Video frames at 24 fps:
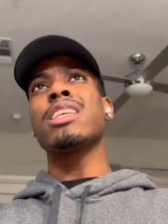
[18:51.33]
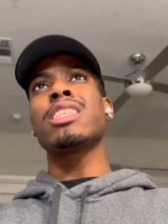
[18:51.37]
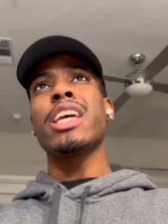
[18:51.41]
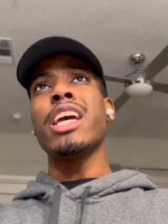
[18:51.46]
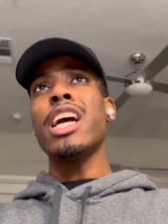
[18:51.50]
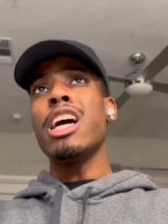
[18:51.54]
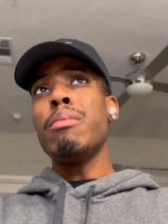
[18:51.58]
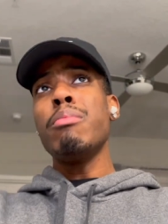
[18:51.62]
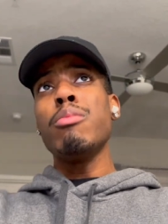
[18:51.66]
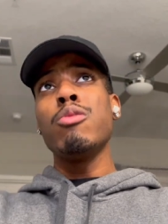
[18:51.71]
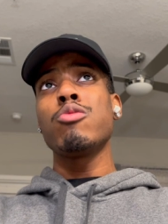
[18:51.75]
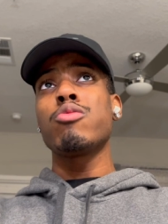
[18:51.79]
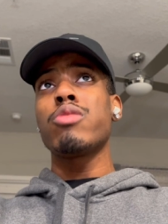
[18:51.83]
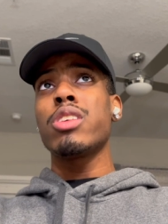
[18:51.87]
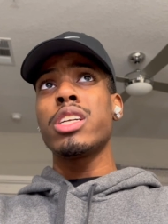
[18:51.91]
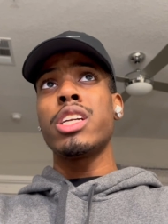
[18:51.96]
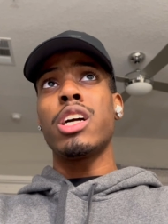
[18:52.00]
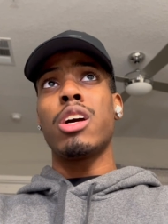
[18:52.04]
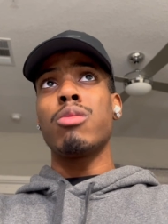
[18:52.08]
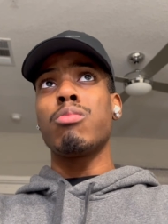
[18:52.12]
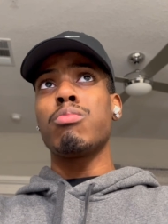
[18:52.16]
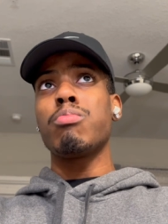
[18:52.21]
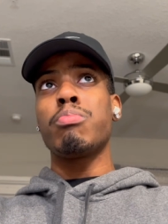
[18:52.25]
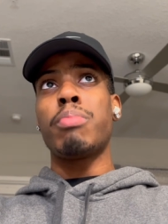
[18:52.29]
Scary movies really
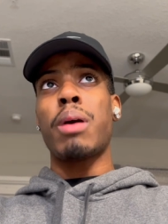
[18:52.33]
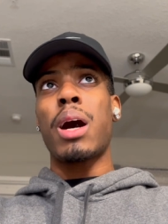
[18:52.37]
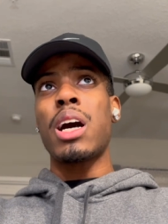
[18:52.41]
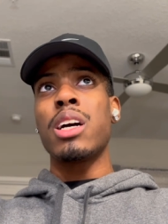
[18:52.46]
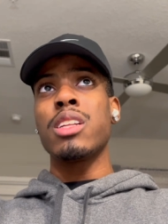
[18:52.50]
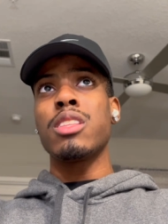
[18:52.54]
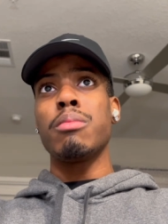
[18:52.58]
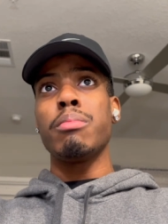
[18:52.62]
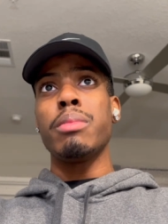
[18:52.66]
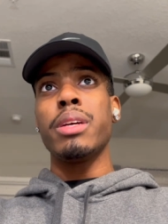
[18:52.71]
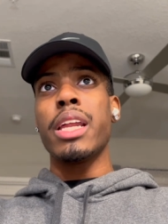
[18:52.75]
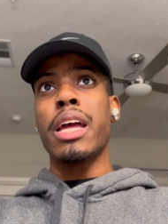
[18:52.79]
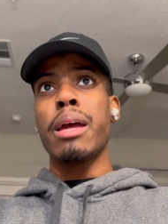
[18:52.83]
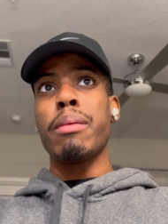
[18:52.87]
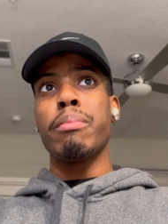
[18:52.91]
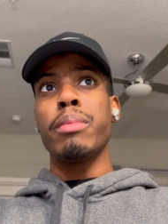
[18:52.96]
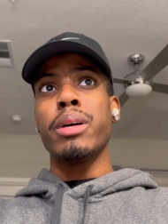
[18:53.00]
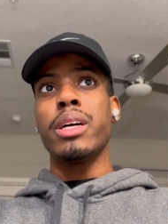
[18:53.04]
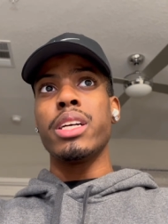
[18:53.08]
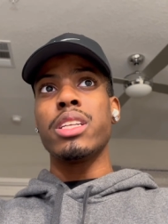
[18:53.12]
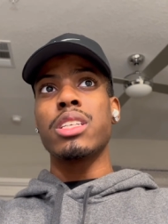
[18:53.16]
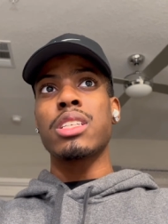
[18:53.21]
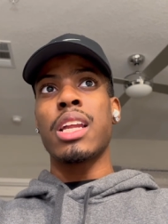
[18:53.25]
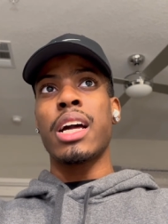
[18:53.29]
don't bother me that much.